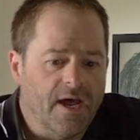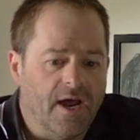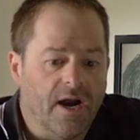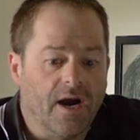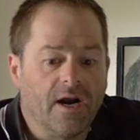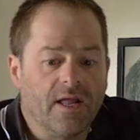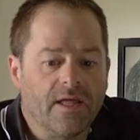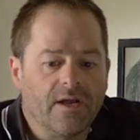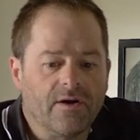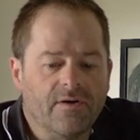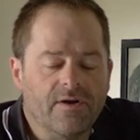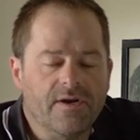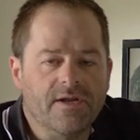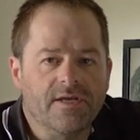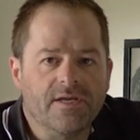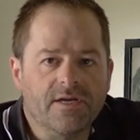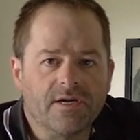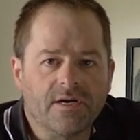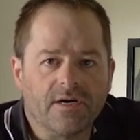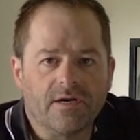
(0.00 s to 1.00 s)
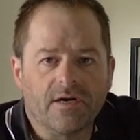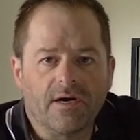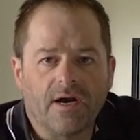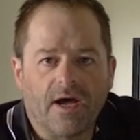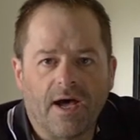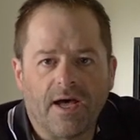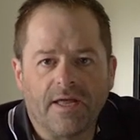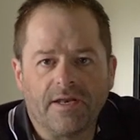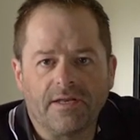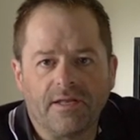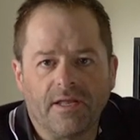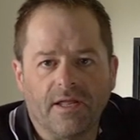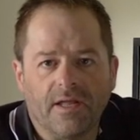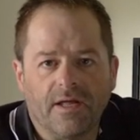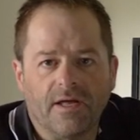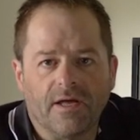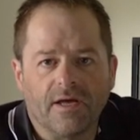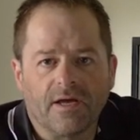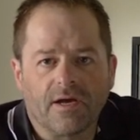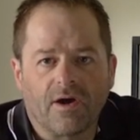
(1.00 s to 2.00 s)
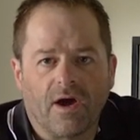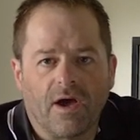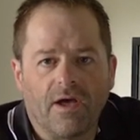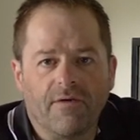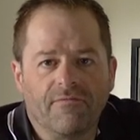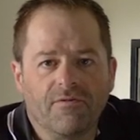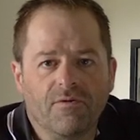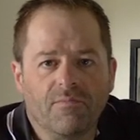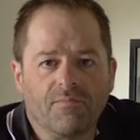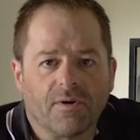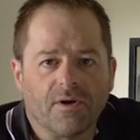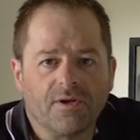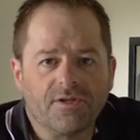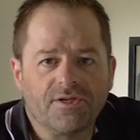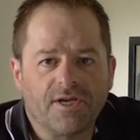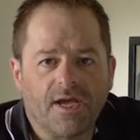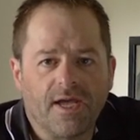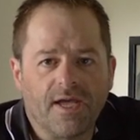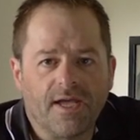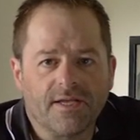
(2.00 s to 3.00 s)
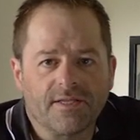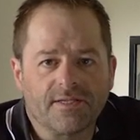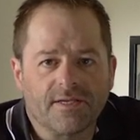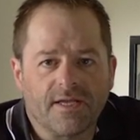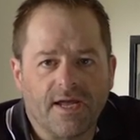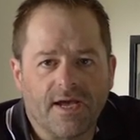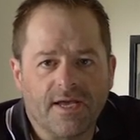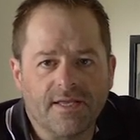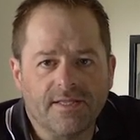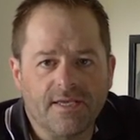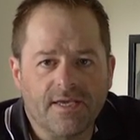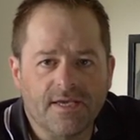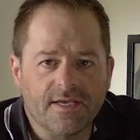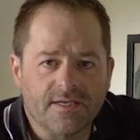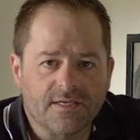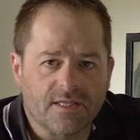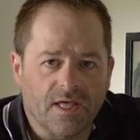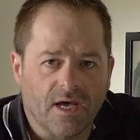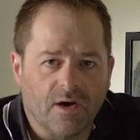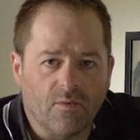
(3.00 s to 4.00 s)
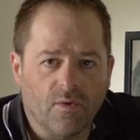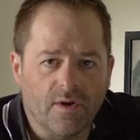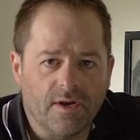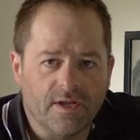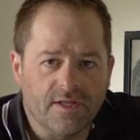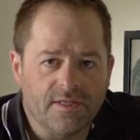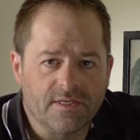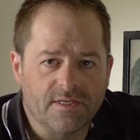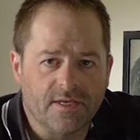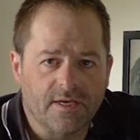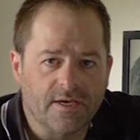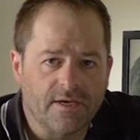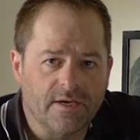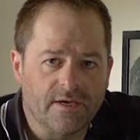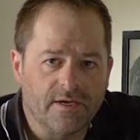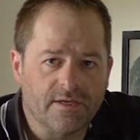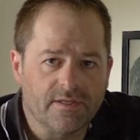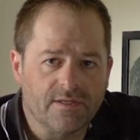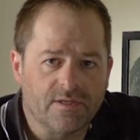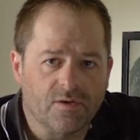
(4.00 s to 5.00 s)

earlier in the year, I had quite a few projects and ideas that I wanted to,